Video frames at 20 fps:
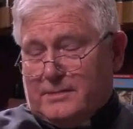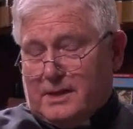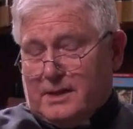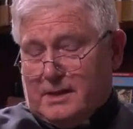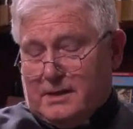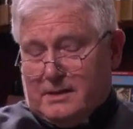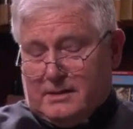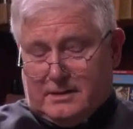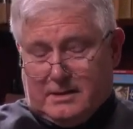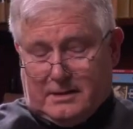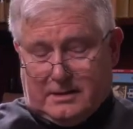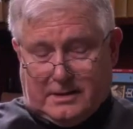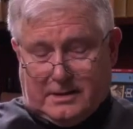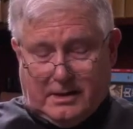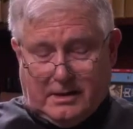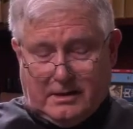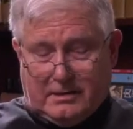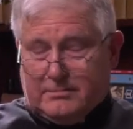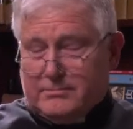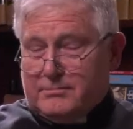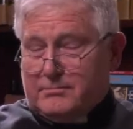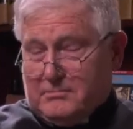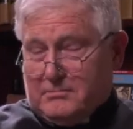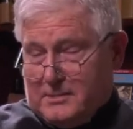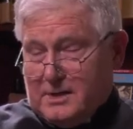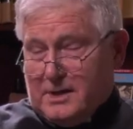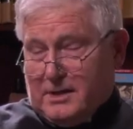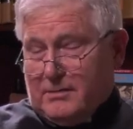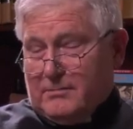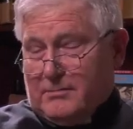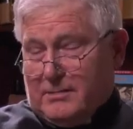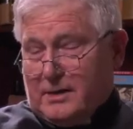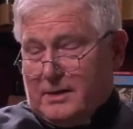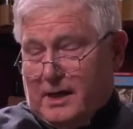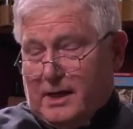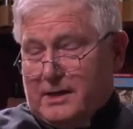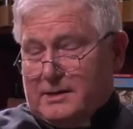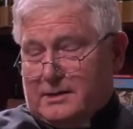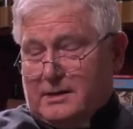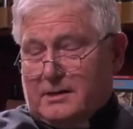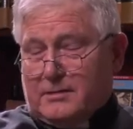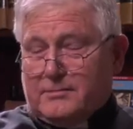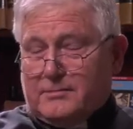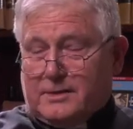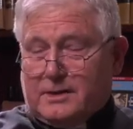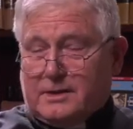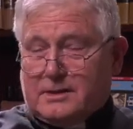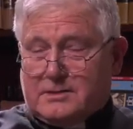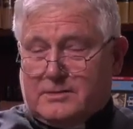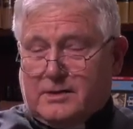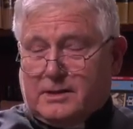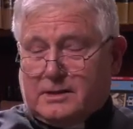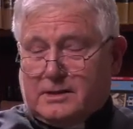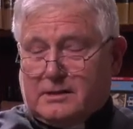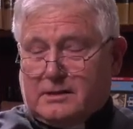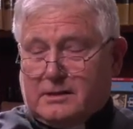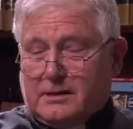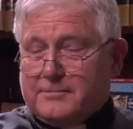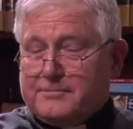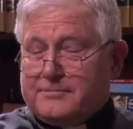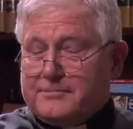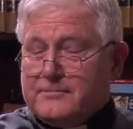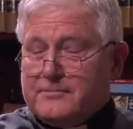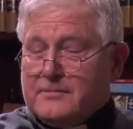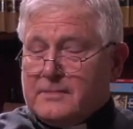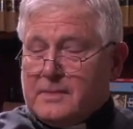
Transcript: that God, you know, guide them and strengthen them.